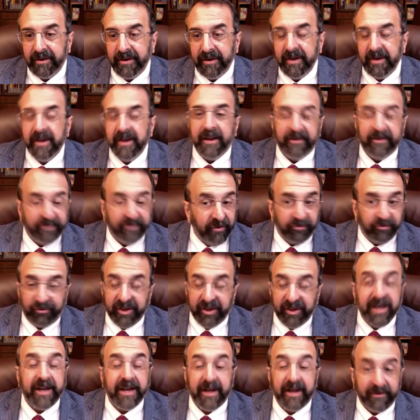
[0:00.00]
And so she
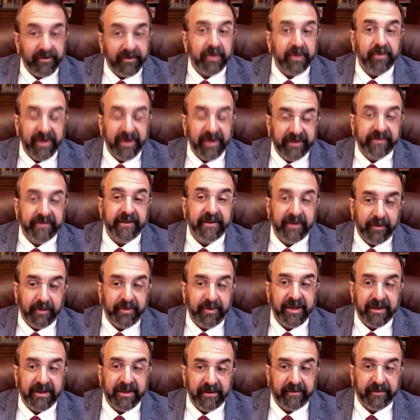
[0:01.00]
had every reason to be
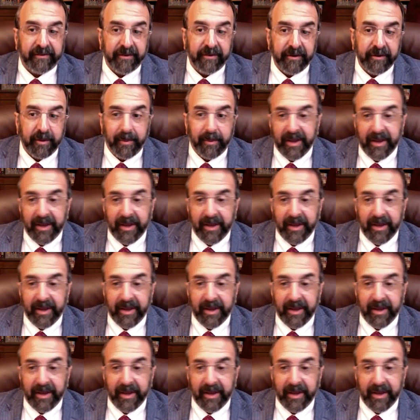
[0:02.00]
concerned about